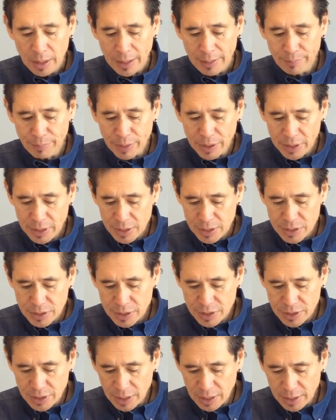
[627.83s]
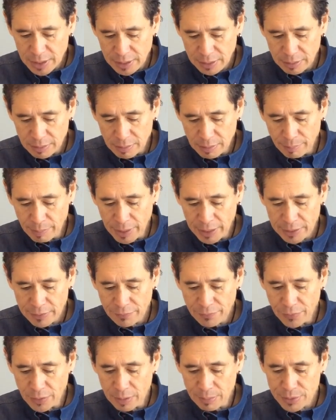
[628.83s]
A bud is assigned by
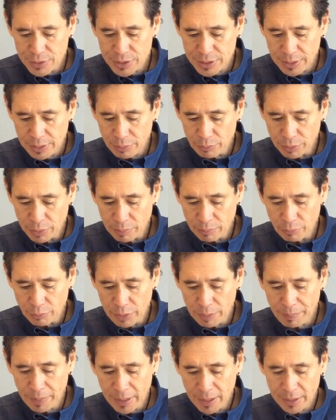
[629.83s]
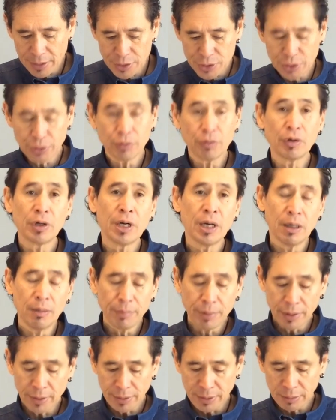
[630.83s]
the pharmacy when repackaging or
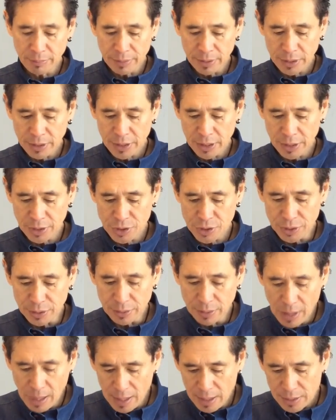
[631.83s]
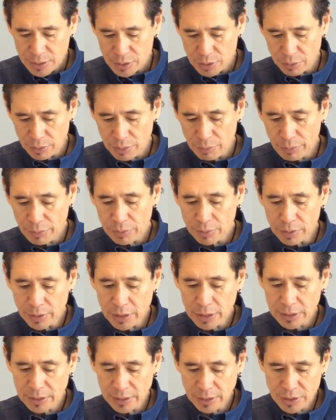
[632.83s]
compounding a medication. So you would
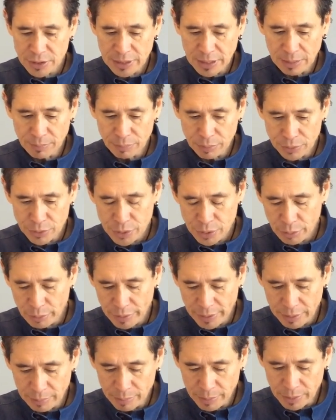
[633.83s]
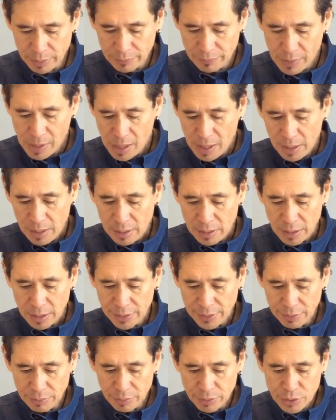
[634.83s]
look at the example 2A above.
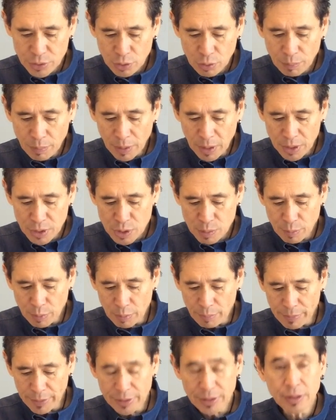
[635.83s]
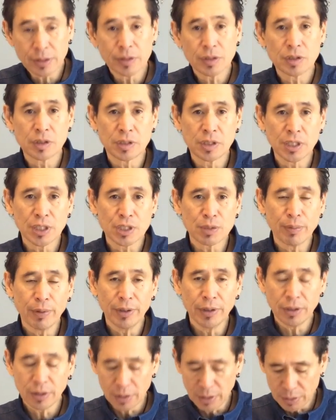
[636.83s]
There are 2 possible methods,
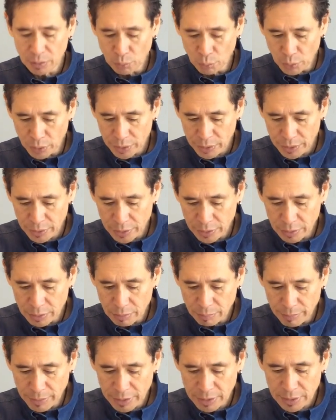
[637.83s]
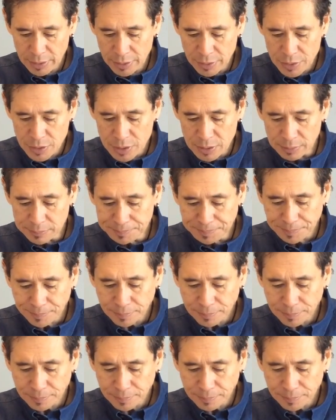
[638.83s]
6-month and 1-year methods.